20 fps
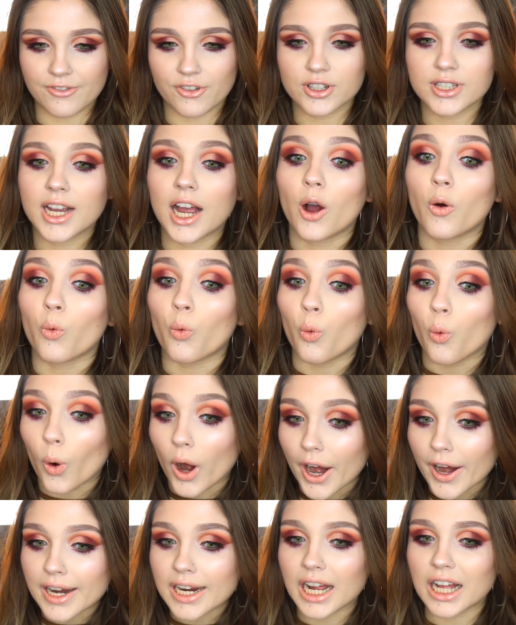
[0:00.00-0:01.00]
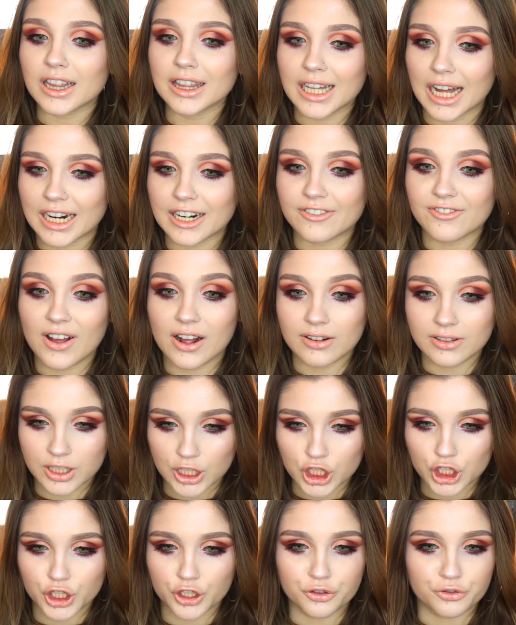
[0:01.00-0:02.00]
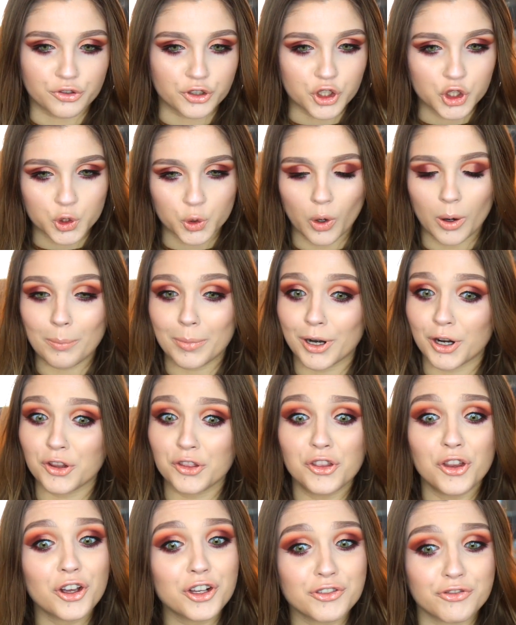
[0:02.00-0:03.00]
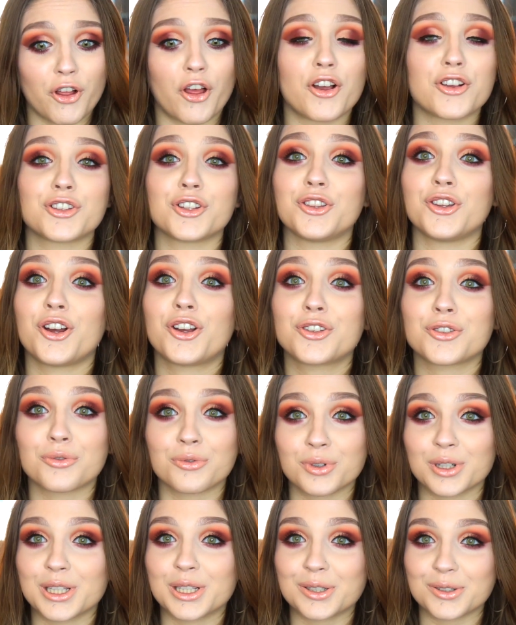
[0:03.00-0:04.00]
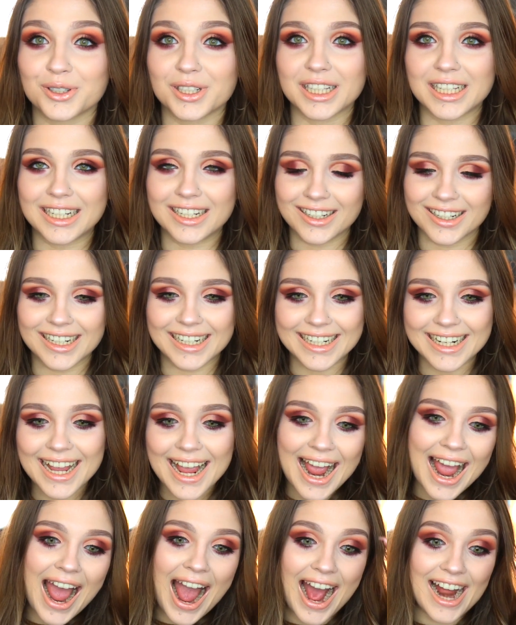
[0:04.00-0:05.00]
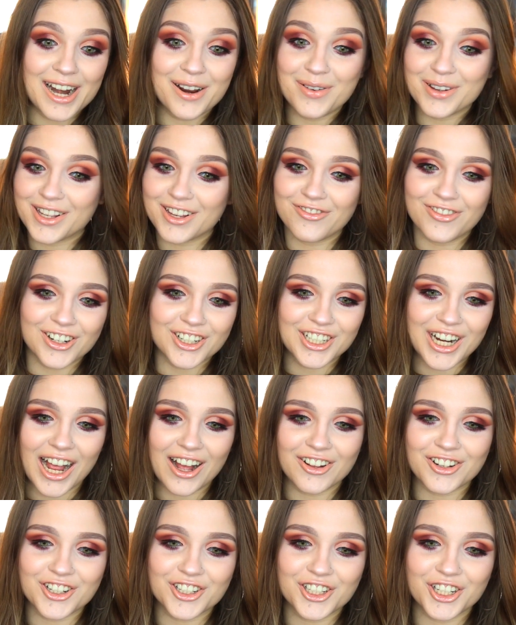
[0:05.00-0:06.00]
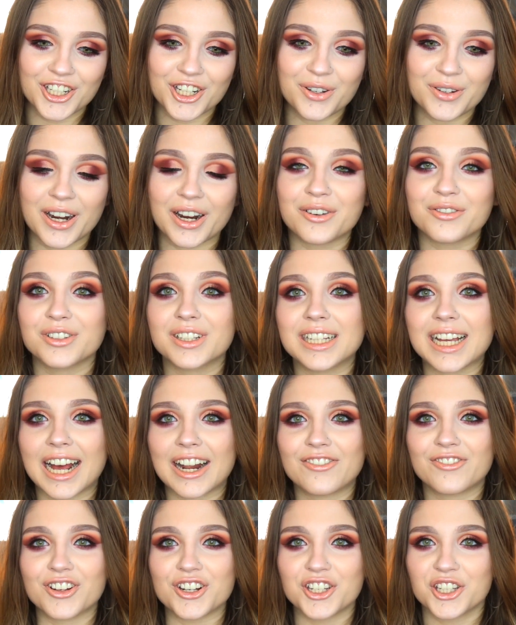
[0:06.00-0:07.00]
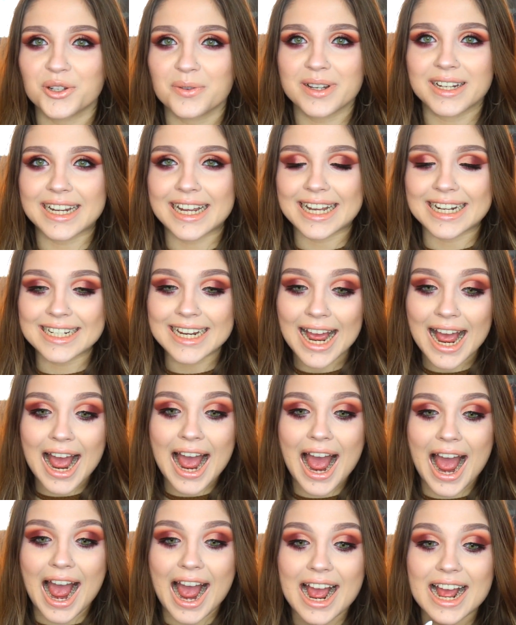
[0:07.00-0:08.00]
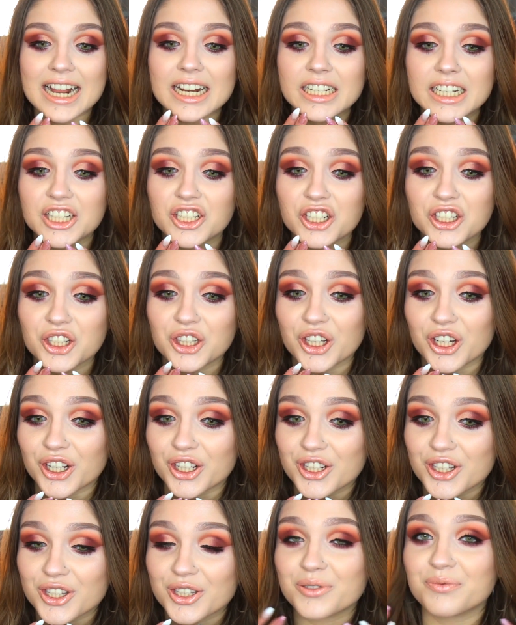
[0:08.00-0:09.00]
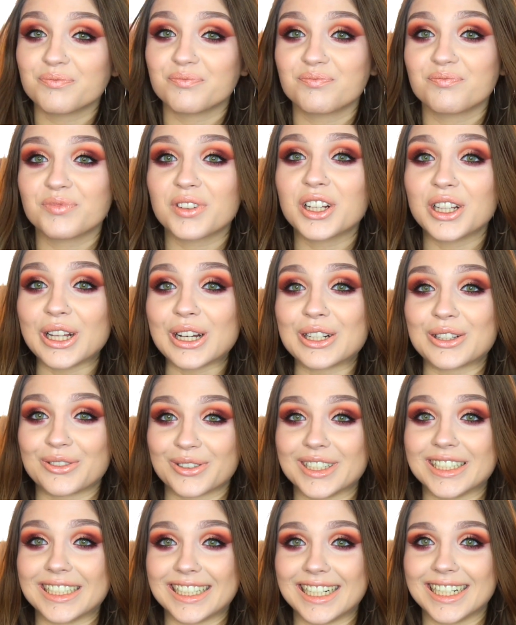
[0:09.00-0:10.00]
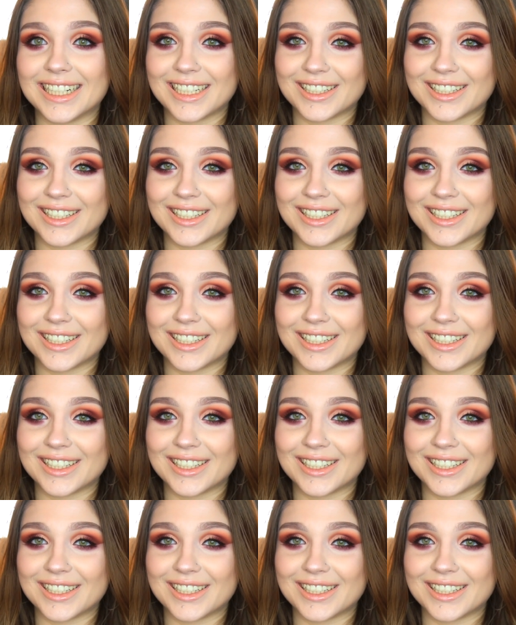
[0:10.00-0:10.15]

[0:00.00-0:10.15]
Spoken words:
It feels like I'm wearing a lot of foundation for sure, but it looks flawless. It looks really good. And it was a fun challenge to do, and I really had fun doing it. And it just looks... it looks really good.